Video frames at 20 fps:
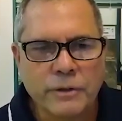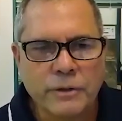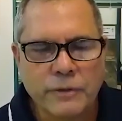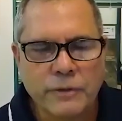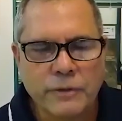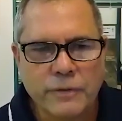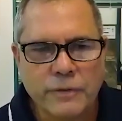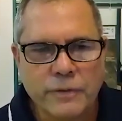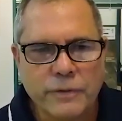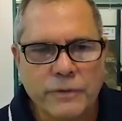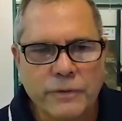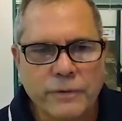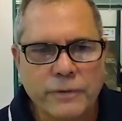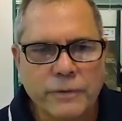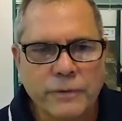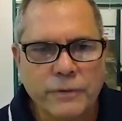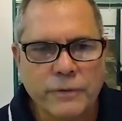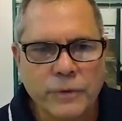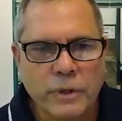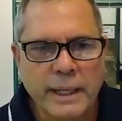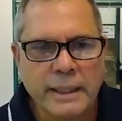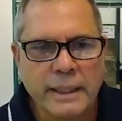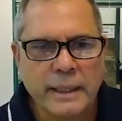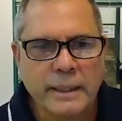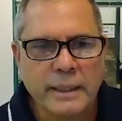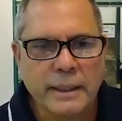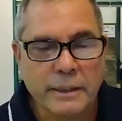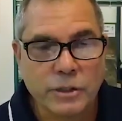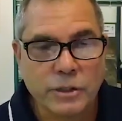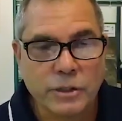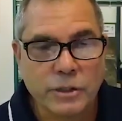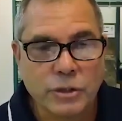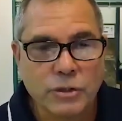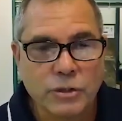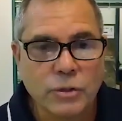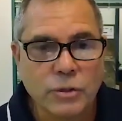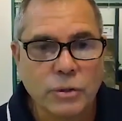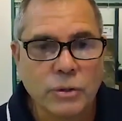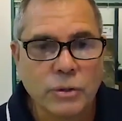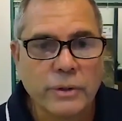both for a
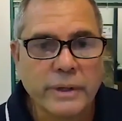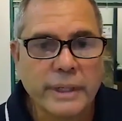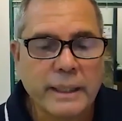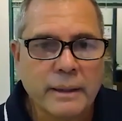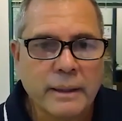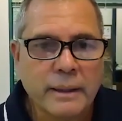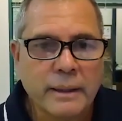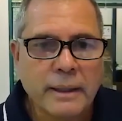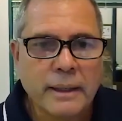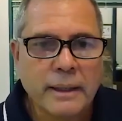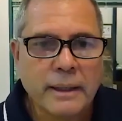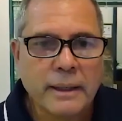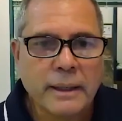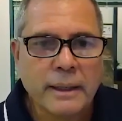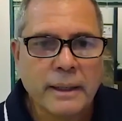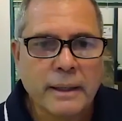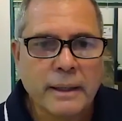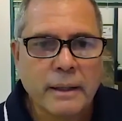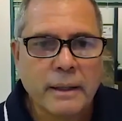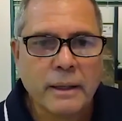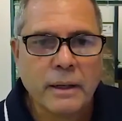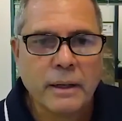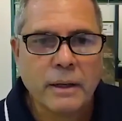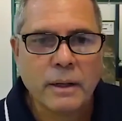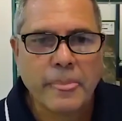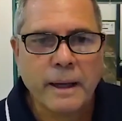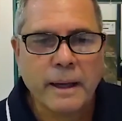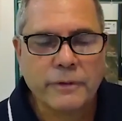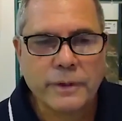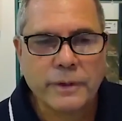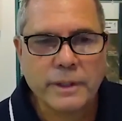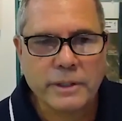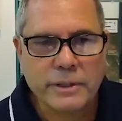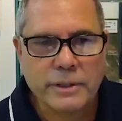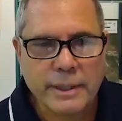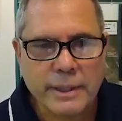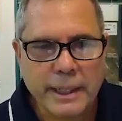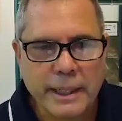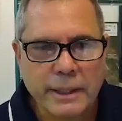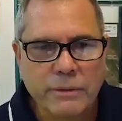story,
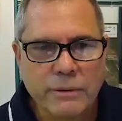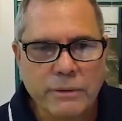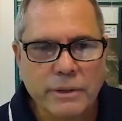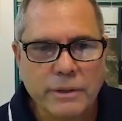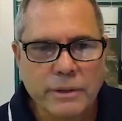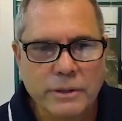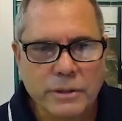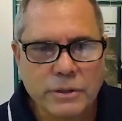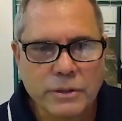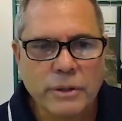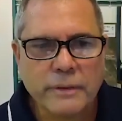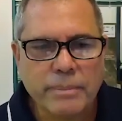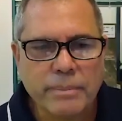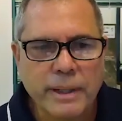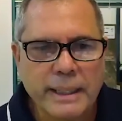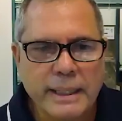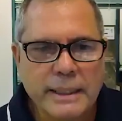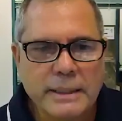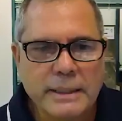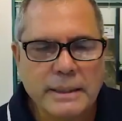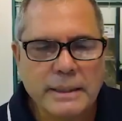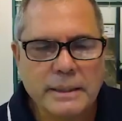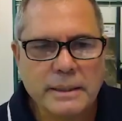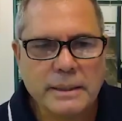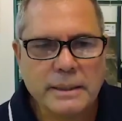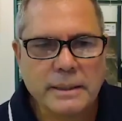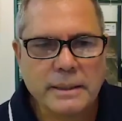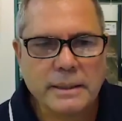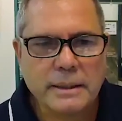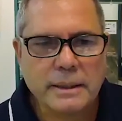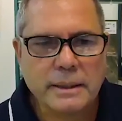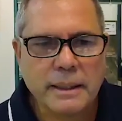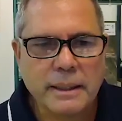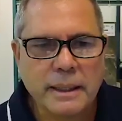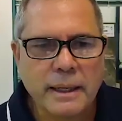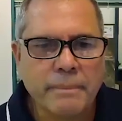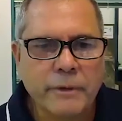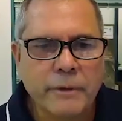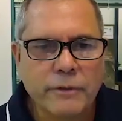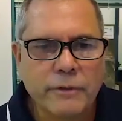for the sacred story of that place,
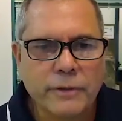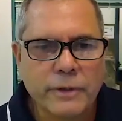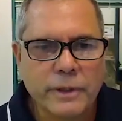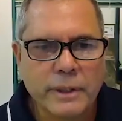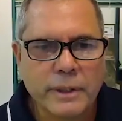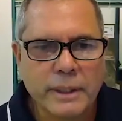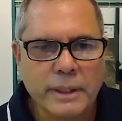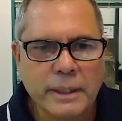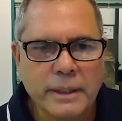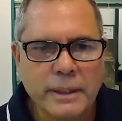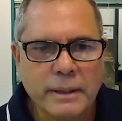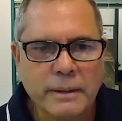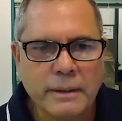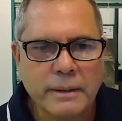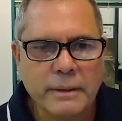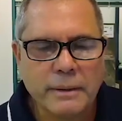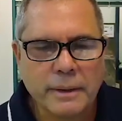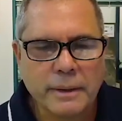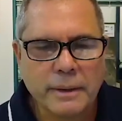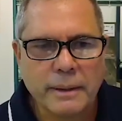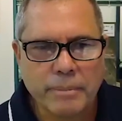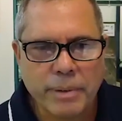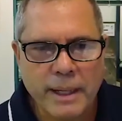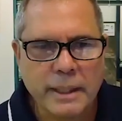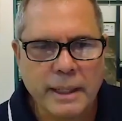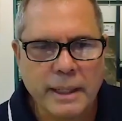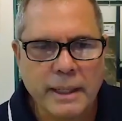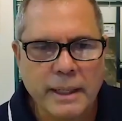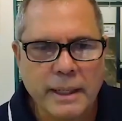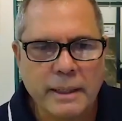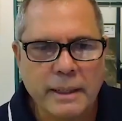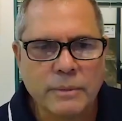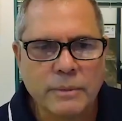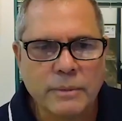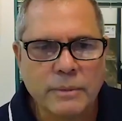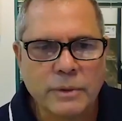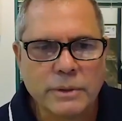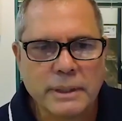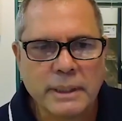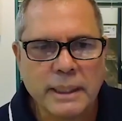for the plants and
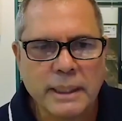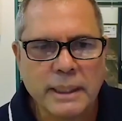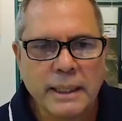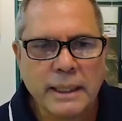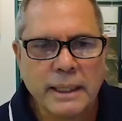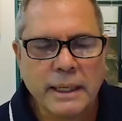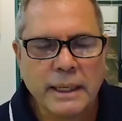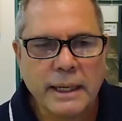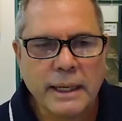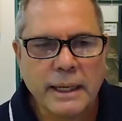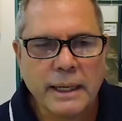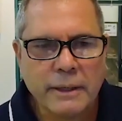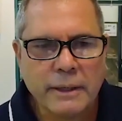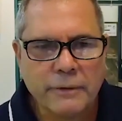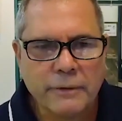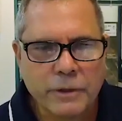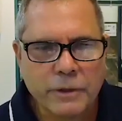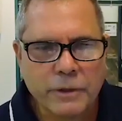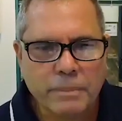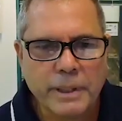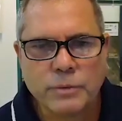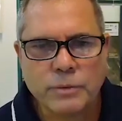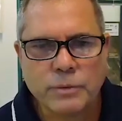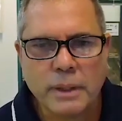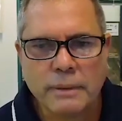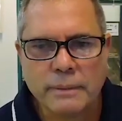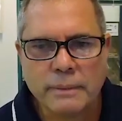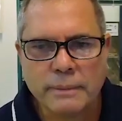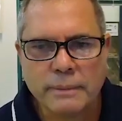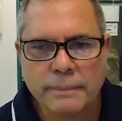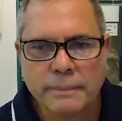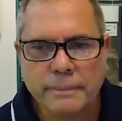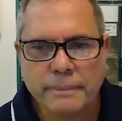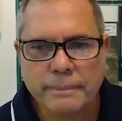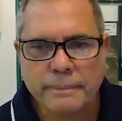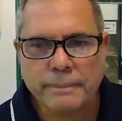animals, and for people as well.